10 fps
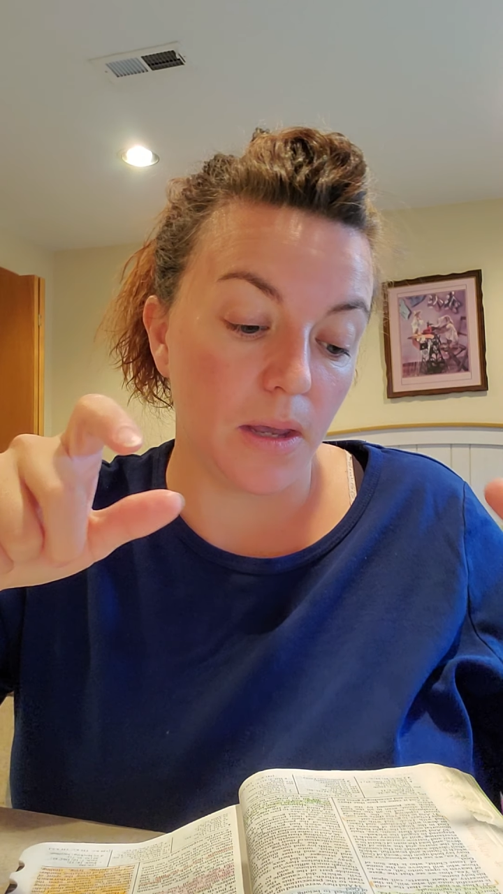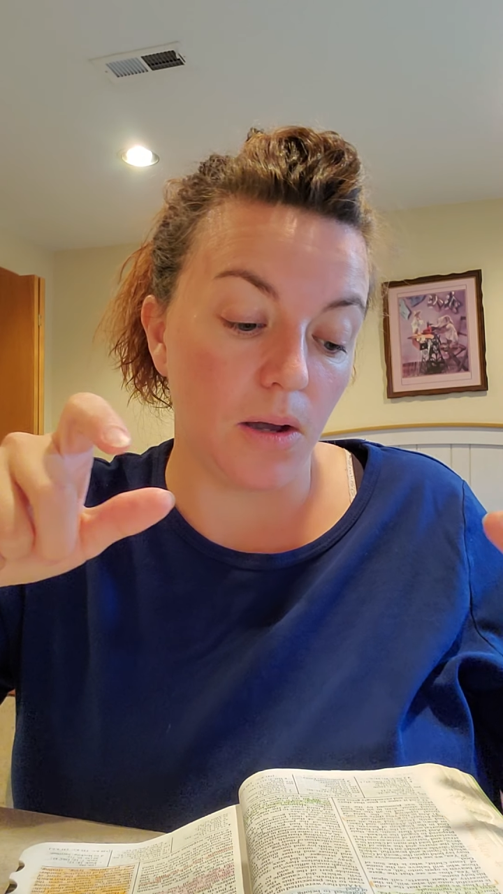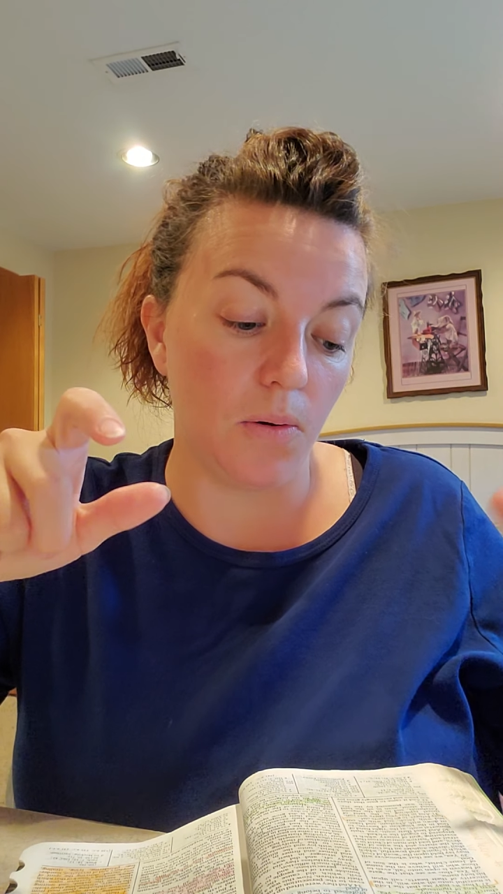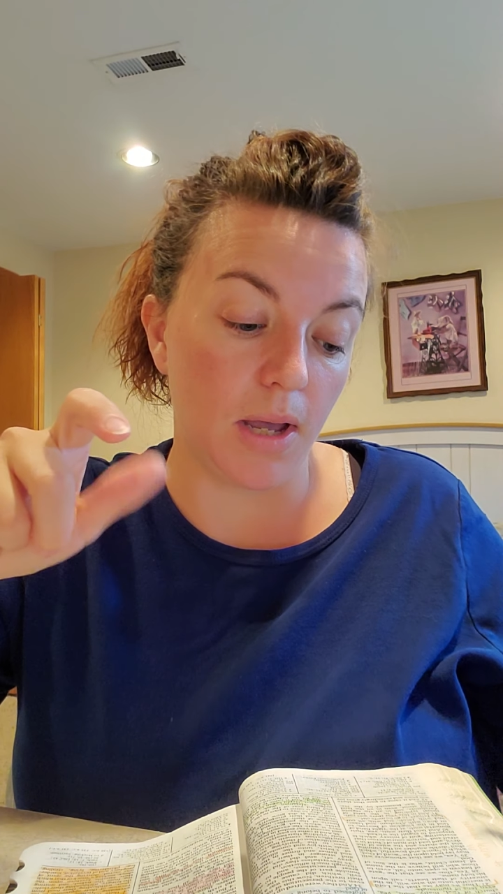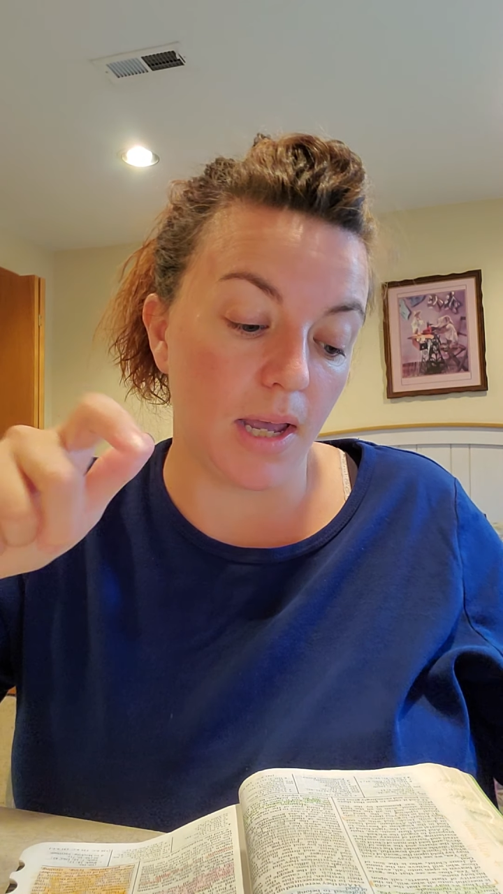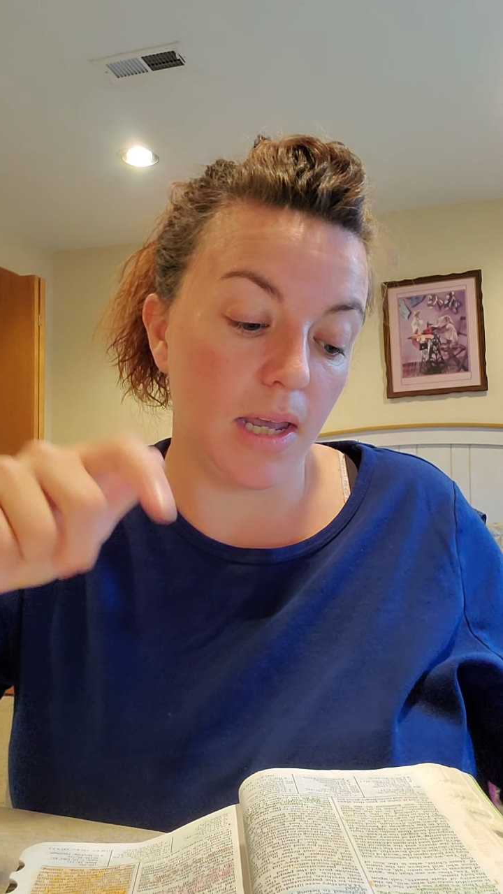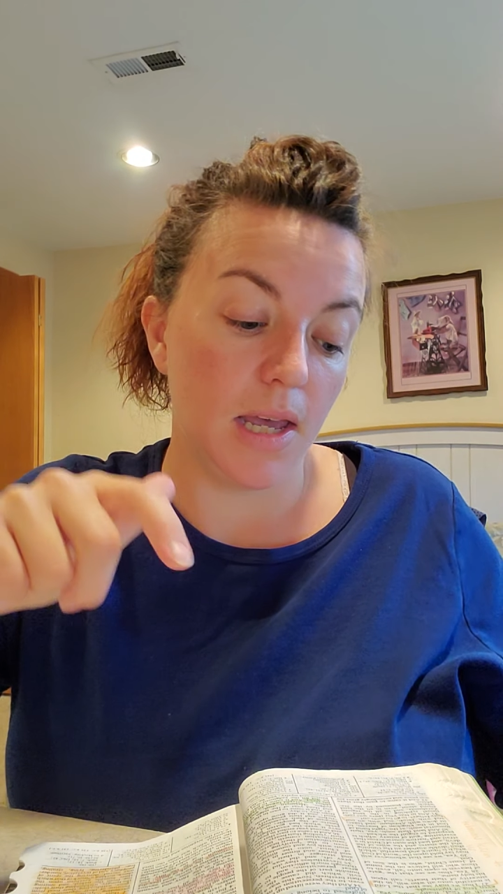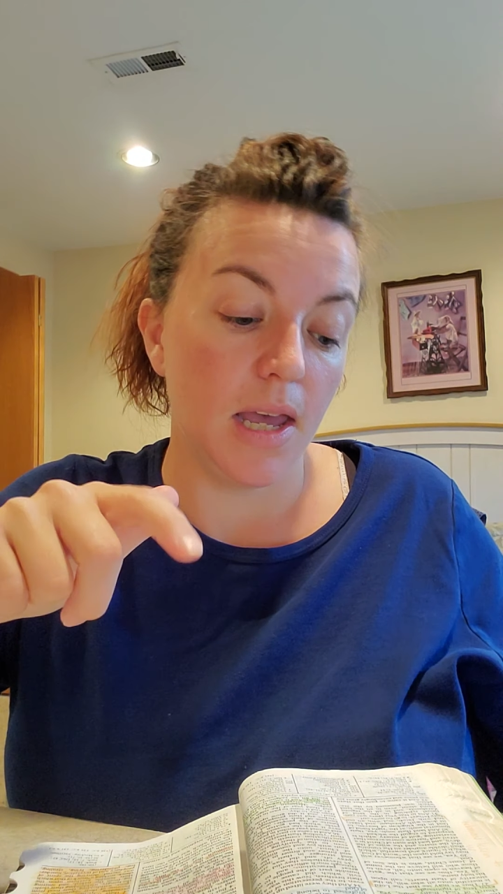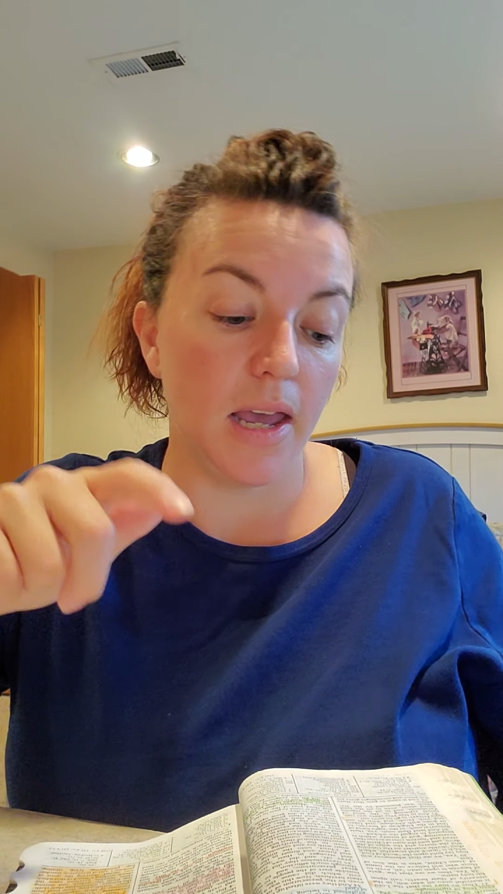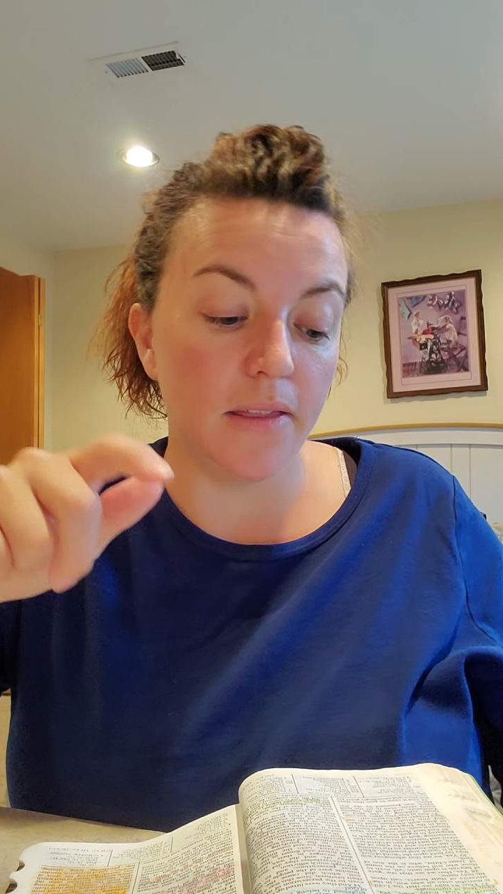Okay?
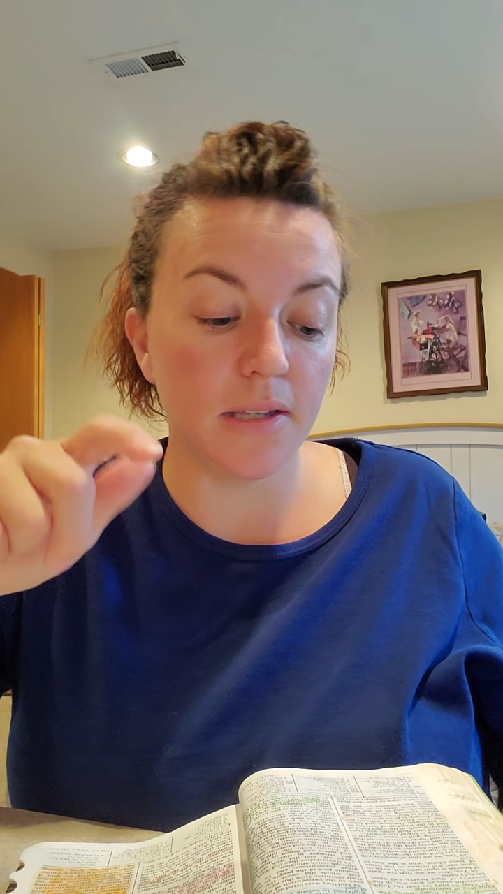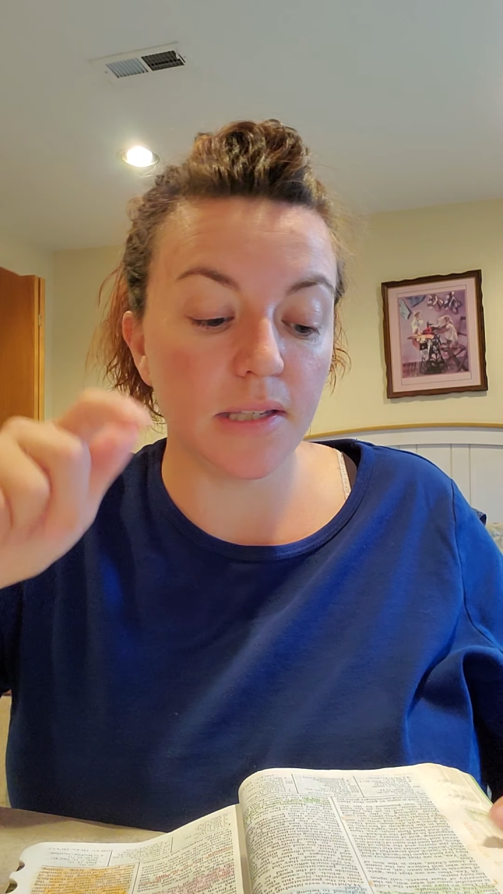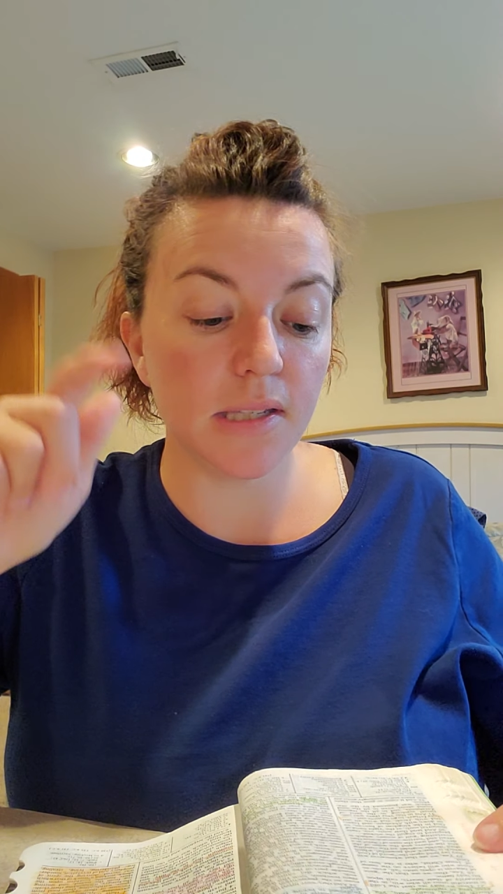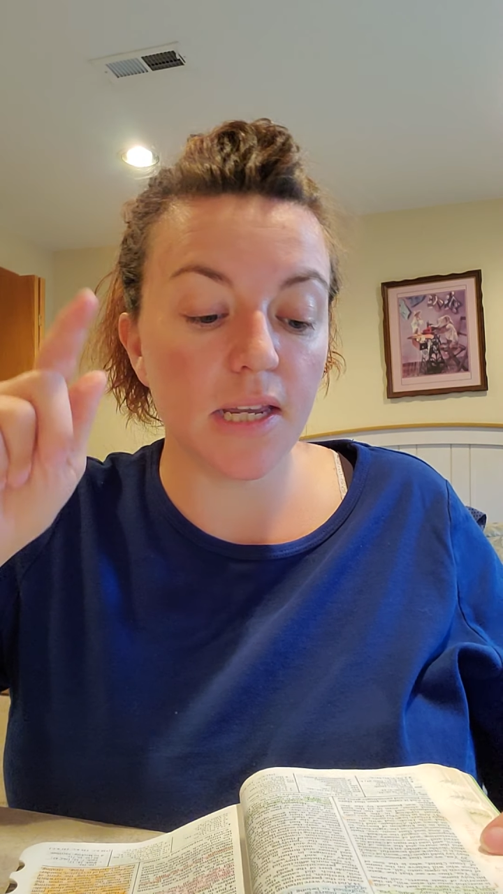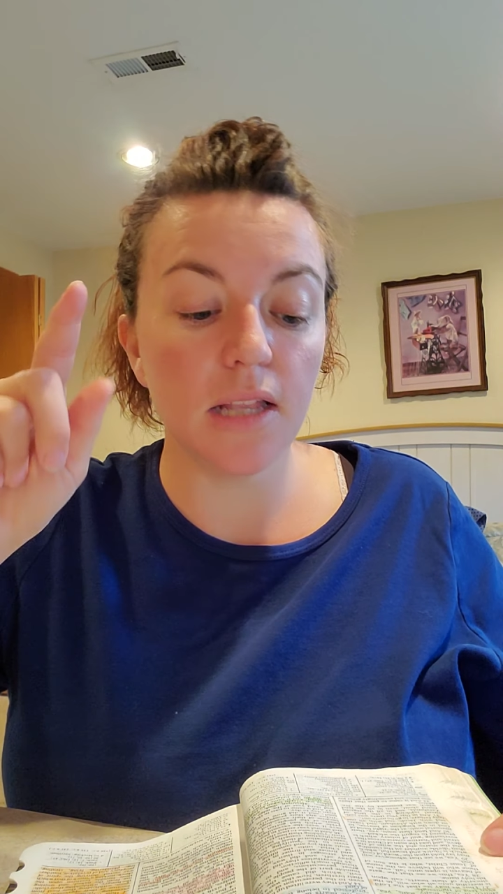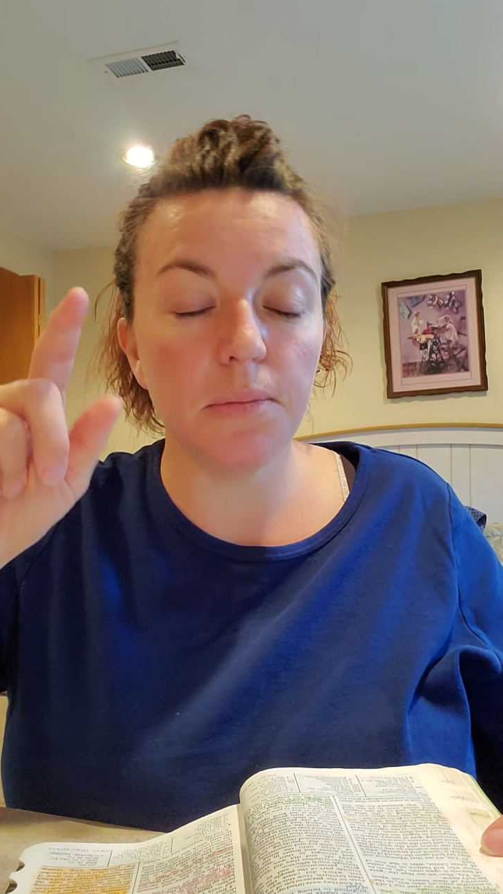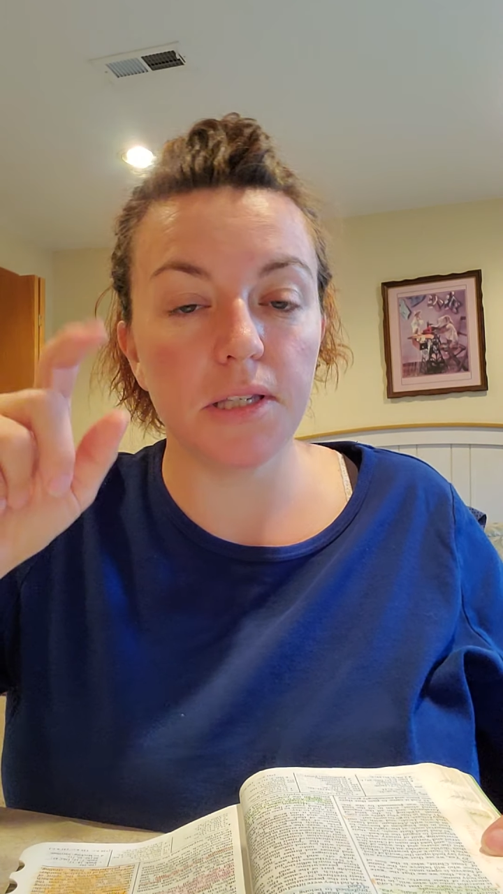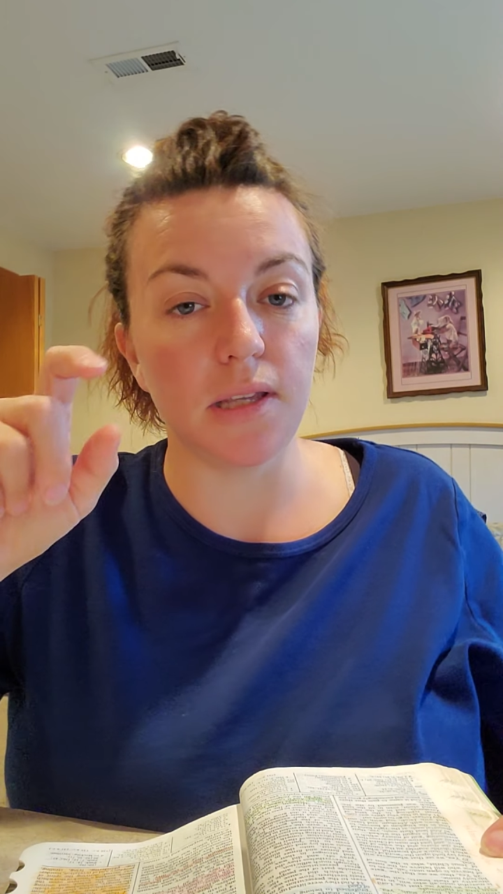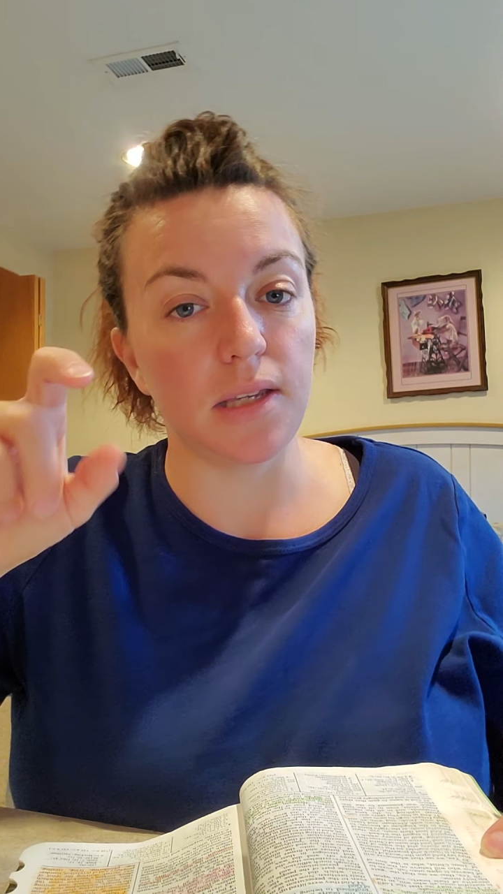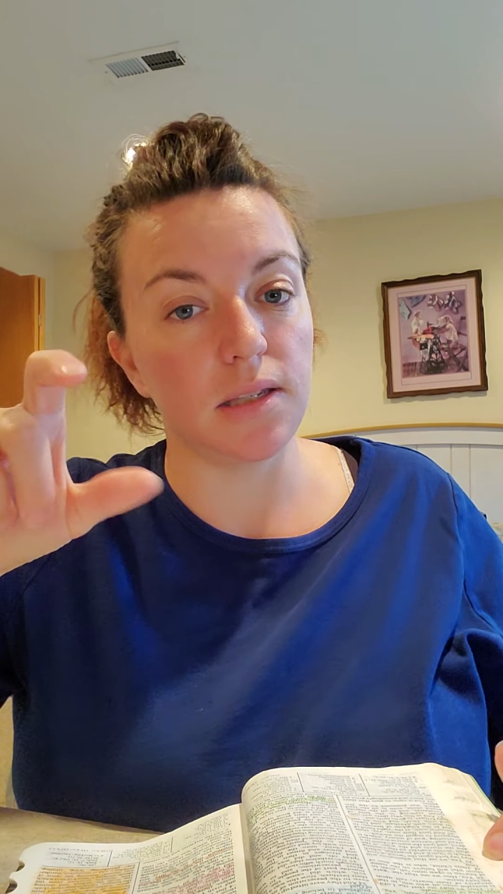And this is Helaman's
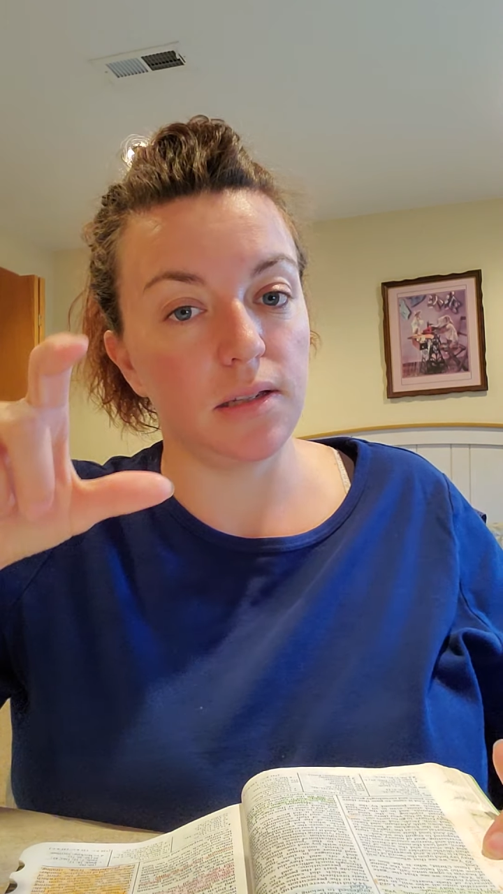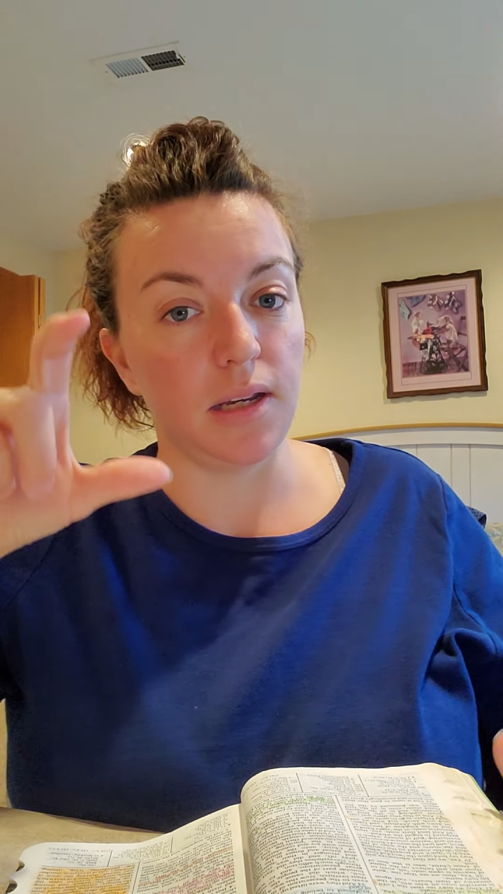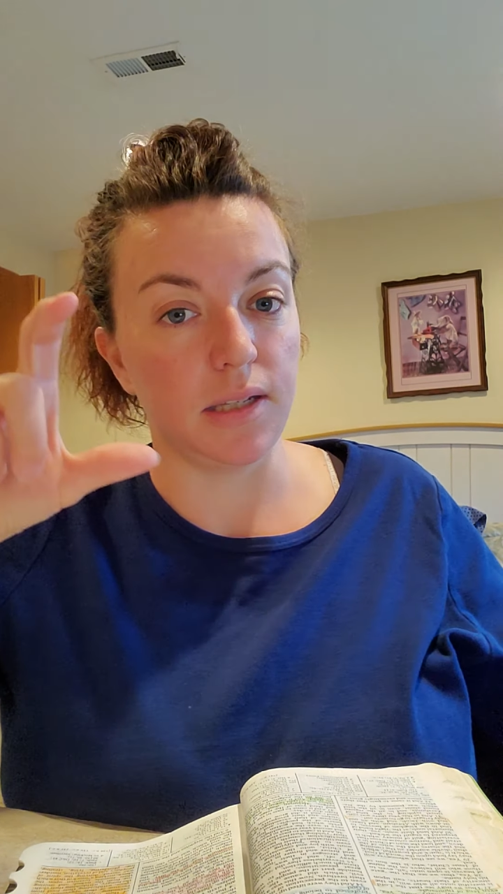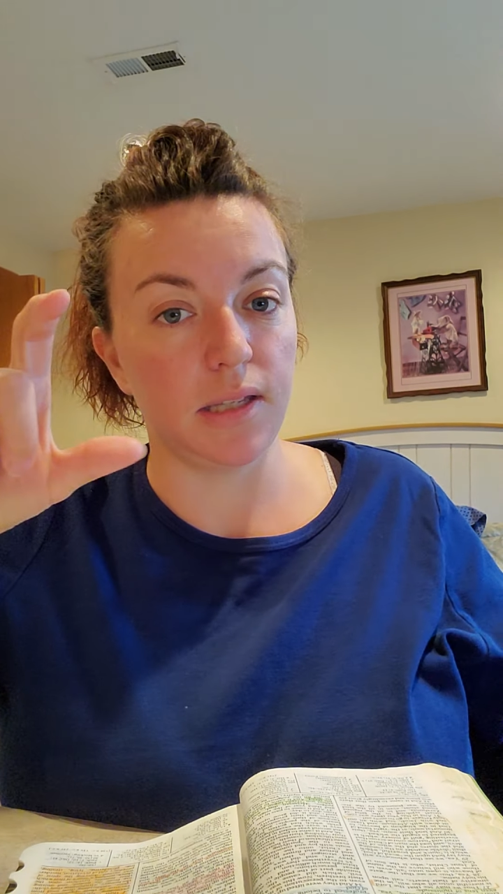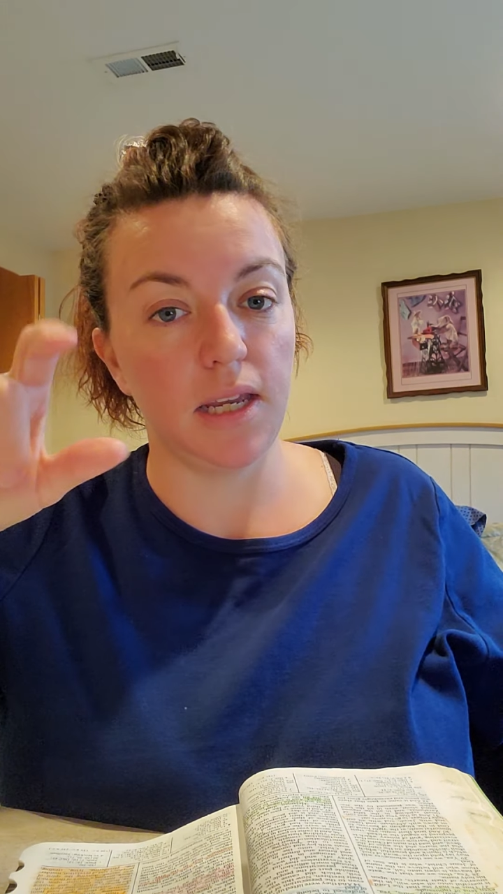lesson test.